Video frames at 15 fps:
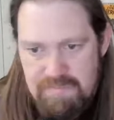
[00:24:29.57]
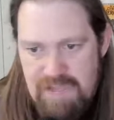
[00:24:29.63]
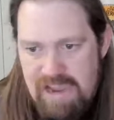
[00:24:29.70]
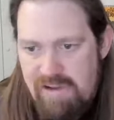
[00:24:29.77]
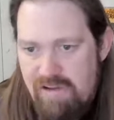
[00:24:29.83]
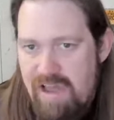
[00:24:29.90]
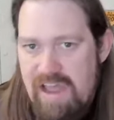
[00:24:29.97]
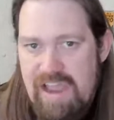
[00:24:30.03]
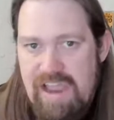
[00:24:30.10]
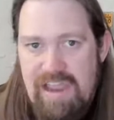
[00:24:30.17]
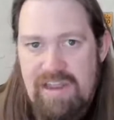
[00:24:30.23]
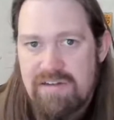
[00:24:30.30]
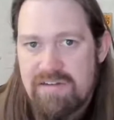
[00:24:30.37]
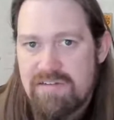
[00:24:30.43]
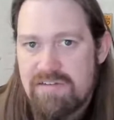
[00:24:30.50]
Michael
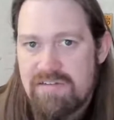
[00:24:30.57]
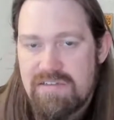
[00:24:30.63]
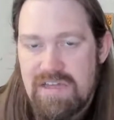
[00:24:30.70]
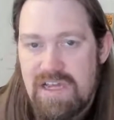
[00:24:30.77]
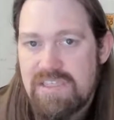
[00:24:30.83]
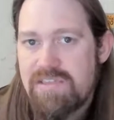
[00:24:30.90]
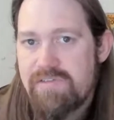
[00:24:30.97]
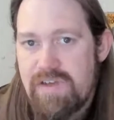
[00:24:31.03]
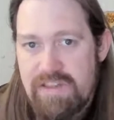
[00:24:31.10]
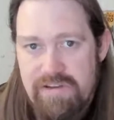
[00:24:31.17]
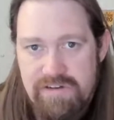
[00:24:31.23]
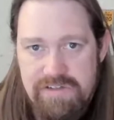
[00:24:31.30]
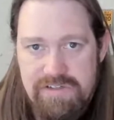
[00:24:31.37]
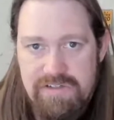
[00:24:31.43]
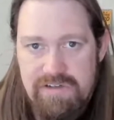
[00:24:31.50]
Hyatt, tons of
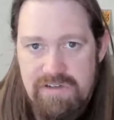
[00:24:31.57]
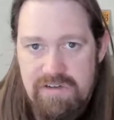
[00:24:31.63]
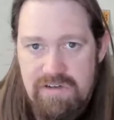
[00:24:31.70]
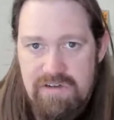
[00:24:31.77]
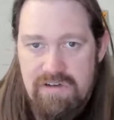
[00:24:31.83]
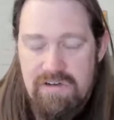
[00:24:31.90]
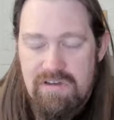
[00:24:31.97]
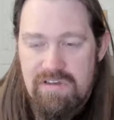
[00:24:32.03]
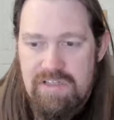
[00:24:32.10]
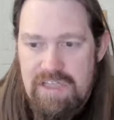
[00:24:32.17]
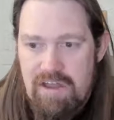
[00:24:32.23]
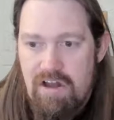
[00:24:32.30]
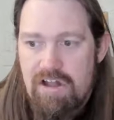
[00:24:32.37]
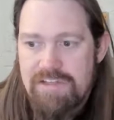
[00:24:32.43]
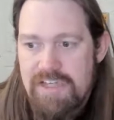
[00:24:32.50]
others.
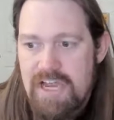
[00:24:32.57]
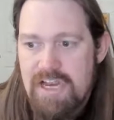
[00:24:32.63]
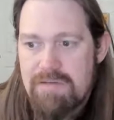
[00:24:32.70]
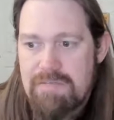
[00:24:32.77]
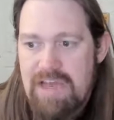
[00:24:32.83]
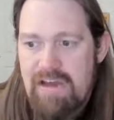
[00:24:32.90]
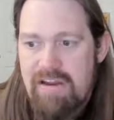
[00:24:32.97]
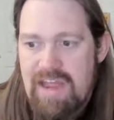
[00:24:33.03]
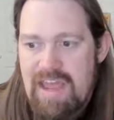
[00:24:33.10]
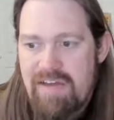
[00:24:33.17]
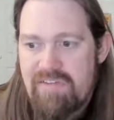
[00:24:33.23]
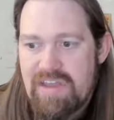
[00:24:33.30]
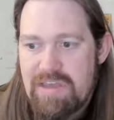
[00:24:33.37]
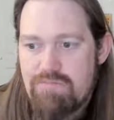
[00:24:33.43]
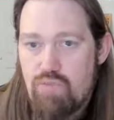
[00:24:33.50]
They all talk about
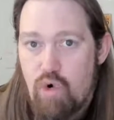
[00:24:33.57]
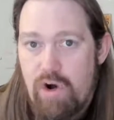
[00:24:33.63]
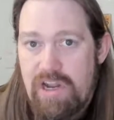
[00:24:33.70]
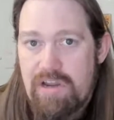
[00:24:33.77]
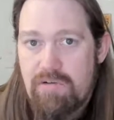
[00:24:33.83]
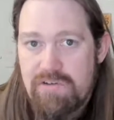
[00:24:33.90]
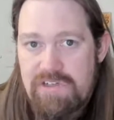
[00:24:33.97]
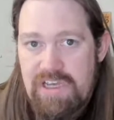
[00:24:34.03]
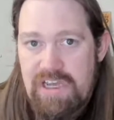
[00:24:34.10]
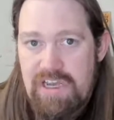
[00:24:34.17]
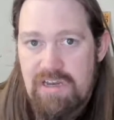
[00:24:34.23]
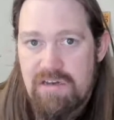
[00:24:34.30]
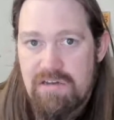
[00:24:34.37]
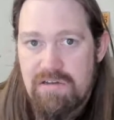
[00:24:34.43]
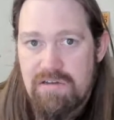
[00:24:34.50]
having a morning
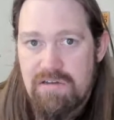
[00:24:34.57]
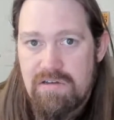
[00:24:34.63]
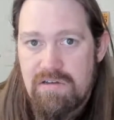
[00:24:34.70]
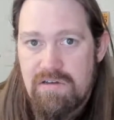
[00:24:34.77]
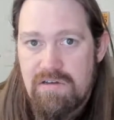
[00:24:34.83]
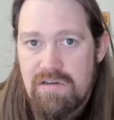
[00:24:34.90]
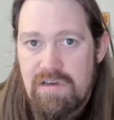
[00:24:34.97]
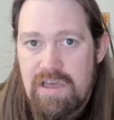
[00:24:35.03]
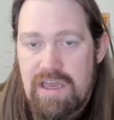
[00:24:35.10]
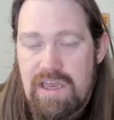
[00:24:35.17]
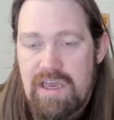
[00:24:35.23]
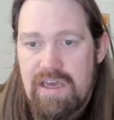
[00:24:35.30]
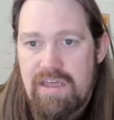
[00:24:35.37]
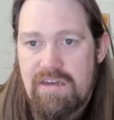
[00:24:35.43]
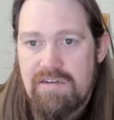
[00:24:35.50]
routine
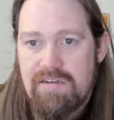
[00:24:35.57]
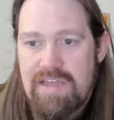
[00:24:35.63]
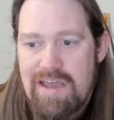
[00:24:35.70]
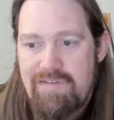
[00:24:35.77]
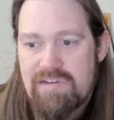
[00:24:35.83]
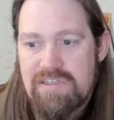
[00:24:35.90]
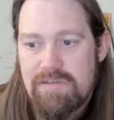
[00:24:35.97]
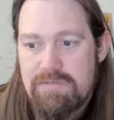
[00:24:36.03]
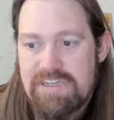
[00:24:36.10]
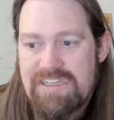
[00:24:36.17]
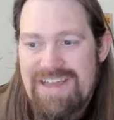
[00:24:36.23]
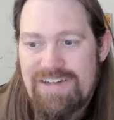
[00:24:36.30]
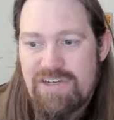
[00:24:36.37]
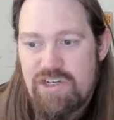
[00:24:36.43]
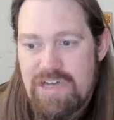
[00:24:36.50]
and having some
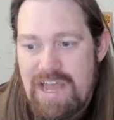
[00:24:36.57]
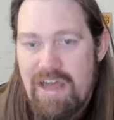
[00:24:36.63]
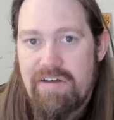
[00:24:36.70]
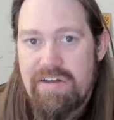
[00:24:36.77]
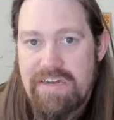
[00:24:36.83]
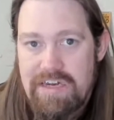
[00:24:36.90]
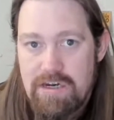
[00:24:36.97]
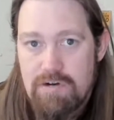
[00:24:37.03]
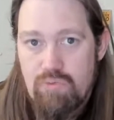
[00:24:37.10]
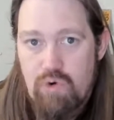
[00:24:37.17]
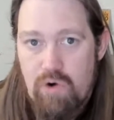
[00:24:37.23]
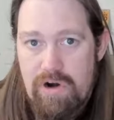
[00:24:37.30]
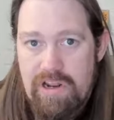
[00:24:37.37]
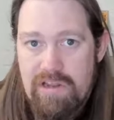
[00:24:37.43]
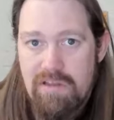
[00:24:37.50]
intentionality in your
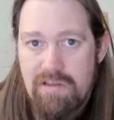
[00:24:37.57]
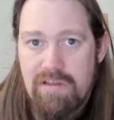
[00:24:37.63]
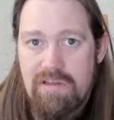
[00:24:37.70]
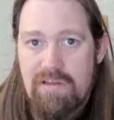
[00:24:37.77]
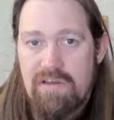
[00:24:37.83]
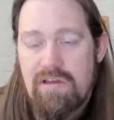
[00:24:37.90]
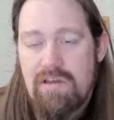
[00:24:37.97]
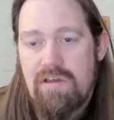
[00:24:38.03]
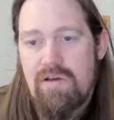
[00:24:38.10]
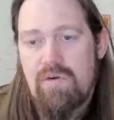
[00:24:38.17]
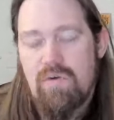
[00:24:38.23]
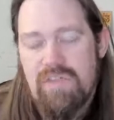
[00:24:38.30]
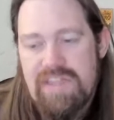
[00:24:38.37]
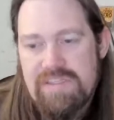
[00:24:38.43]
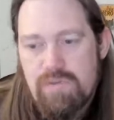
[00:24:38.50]
morning.
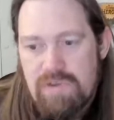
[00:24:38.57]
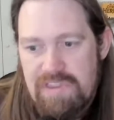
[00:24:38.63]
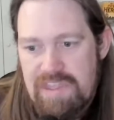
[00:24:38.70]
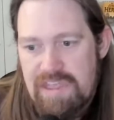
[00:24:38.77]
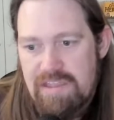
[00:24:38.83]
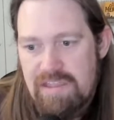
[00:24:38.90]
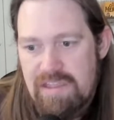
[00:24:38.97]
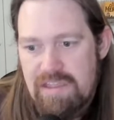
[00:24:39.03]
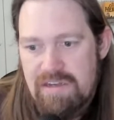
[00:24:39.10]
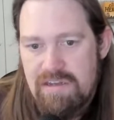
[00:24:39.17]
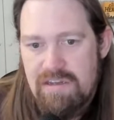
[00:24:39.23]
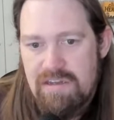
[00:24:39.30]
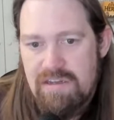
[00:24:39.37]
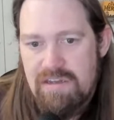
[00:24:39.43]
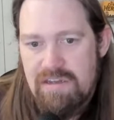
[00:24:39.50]
Well, that's one thing that
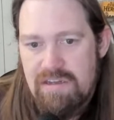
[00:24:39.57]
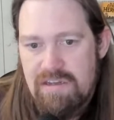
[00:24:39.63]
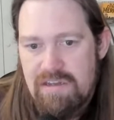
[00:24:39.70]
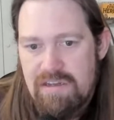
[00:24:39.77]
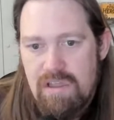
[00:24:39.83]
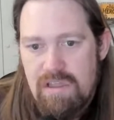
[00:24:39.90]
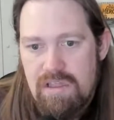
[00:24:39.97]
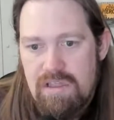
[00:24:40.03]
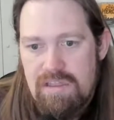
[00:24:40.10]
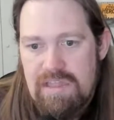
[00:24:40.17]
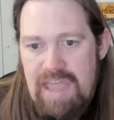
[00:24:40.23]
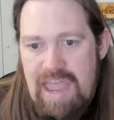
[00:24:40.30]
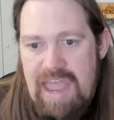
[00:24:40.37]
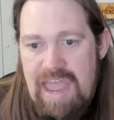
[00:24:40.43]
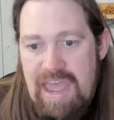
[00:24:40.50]

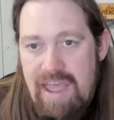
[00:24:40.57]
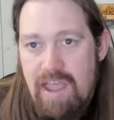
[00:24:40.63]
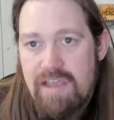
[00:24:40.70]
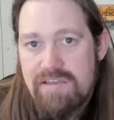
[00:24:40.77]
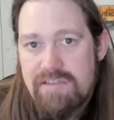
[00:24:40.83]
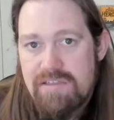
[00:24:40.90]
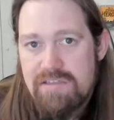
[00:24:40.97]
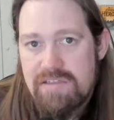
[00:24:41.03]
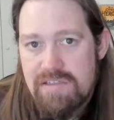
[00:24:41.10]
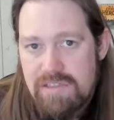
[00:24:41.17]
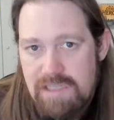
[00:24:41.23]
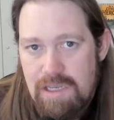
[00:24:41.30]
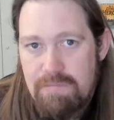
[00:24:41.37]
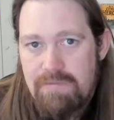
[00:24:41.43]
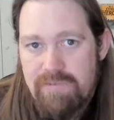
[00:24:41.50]
has
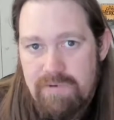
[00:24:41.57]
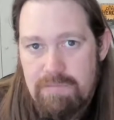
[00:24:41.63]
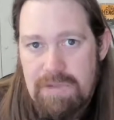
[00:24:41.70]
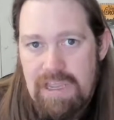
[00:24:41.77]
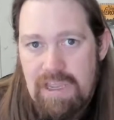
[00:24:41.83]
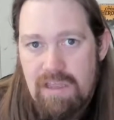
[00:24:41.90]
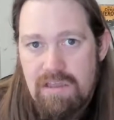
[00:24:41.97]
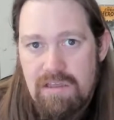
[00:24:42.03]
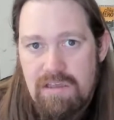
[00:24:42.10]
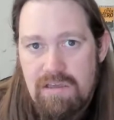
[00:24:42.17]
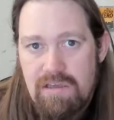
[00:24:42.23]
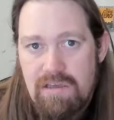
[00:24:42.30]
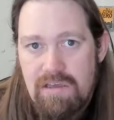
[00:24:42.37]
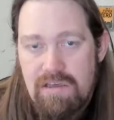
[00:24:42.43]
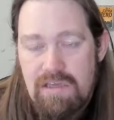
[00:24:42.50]
slipped for me
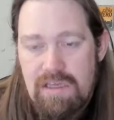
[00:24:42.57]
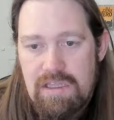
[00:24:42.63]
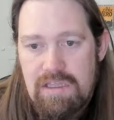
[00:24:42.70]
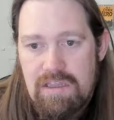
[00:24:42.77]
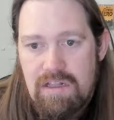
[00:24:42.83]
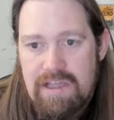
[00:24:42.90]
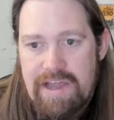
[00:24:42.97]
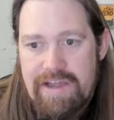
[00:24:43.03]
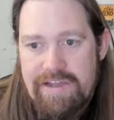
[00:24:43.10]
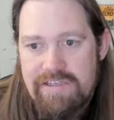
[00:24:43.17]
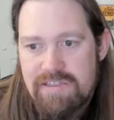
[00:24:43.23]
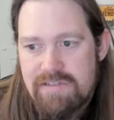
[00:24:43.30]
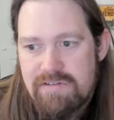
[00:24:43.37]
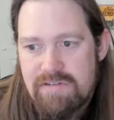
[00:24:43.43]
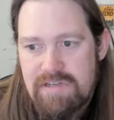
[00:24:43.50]
in the
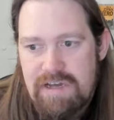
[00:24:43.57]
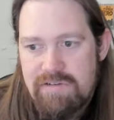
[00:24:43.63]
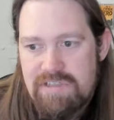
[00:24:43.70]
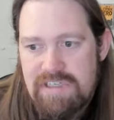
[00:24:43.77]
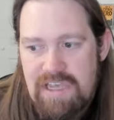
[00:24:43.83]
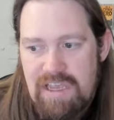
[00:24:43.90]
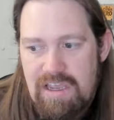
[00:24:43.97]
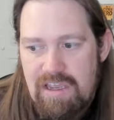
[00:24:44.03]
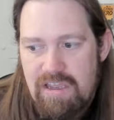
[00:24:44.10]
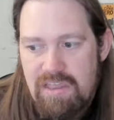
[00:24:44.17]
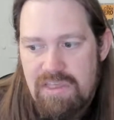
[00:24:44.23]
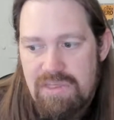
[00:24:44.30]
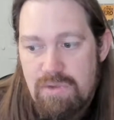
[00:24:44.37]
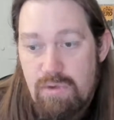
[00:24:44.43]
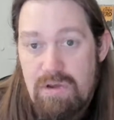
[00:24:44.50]
last, I would say,
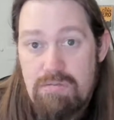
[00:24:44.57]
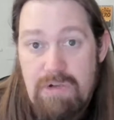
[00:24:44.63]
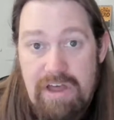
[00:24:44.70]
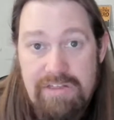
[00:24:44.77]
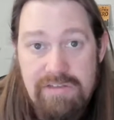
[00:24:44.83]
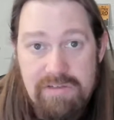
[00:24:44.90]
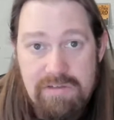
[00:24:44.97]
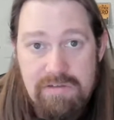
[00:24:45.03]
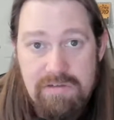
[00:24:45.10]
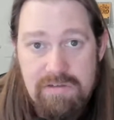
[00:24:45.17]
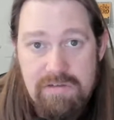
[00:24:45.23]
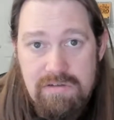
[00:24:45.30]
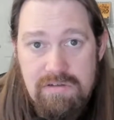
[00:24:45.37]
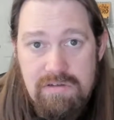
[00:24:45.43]
3 months.